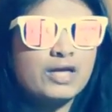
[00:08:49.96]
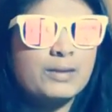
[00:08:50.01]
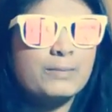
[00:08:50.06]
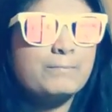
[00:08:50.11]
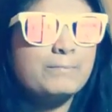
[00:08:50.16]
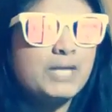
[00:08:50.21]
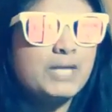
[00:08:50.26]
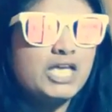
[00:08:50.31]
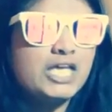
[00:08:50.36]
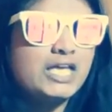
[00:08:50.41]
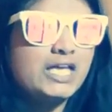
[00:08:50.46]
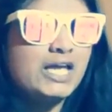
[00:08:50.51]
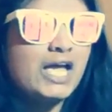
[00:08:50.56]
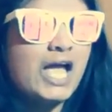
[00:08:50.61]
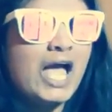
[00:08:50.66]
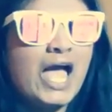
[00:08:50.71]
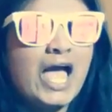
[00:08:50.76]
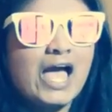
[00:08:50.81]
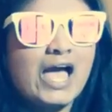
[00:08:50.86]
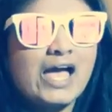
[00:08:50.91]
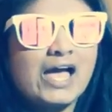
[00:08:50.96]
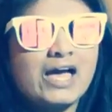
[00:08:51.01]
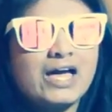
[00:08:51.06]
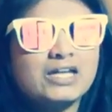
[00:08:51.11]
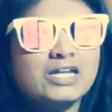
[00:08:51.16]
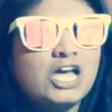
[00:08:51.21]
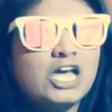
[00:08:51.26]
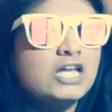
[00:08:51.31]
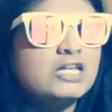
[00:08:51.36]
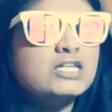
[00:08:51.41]
me, and
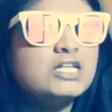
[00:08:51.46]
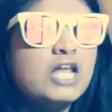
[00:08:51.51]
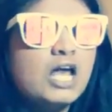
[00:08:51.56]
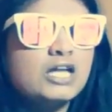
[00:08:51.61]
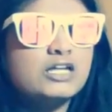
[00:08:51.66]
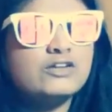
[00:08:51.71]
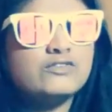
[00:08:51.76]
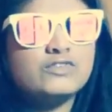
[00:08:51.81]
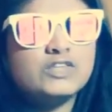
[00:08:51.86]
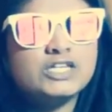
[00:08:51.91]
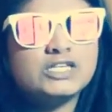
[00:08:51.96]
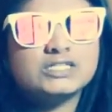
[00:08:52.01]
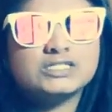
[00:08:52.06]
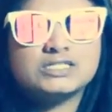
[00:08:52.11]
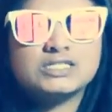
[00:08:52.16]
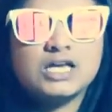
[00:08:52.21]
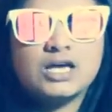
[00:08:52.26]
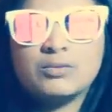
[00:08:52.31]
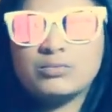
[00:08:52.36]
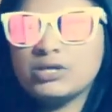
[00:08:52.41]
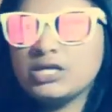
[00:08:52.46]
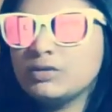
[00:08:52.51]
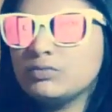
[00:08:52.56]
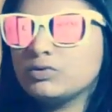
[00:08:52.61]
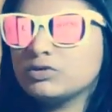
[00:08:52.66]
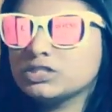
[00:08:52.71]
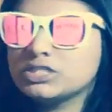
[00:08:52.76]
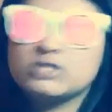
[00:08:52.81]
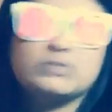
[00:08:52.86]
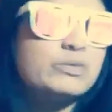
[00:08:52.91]
none of these
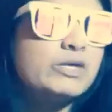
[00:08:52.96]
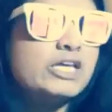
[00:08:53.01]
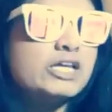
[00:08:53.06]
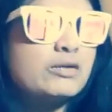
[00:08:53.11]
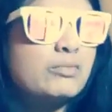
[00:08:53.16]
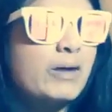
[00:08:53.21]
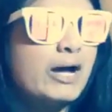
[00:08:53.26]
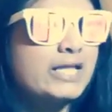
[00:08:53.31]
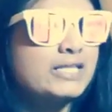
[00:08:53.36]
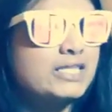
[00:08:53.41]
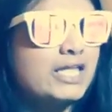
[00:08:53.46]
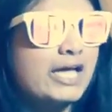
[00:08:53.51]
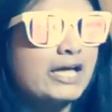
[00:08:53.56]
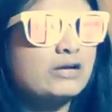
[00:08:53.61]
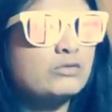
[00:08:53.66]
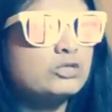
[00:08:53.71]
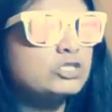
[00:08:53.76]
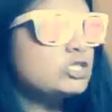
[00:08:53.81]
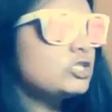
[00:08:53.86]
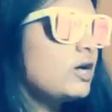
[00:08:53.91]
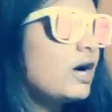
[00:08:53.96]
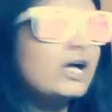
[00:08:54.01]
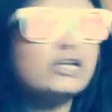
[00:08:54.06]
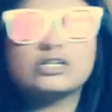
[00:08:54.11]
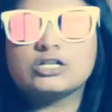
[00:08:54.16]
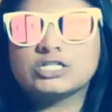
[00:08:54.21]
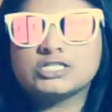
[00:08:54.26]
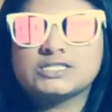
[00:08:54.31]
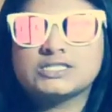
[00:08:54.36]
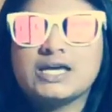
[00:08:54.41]
people speak my language or
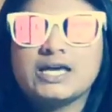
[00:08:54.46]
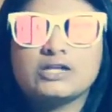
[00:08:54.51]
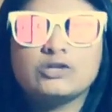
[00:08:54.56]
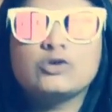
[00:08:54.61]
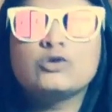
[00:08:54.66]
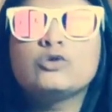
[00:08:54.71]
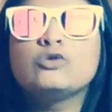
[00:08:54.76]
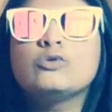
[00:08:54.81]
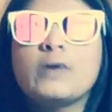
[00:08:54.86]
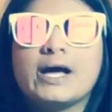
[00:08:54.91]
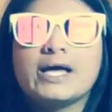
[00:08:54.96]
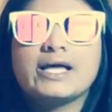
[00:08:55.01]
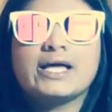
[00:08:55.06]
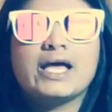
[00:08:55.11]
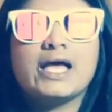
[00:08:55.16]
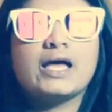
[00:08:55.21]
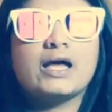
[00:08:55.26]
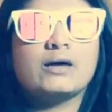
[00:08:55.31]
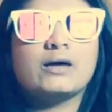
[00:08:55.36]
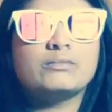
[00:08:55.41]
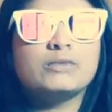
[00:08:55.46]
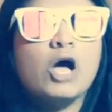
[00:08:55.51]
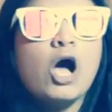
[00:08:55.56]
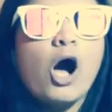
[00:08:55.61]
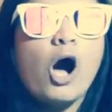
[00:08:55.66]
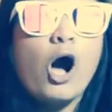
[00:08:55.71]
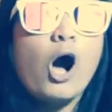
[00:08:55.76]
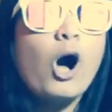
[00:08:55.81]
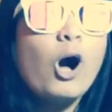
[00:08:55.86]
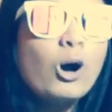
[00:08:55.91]
understand who I am.
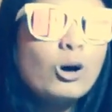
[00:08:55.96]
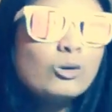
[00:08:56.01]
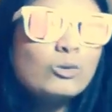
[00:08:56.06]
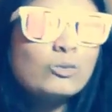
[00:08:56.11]
Oh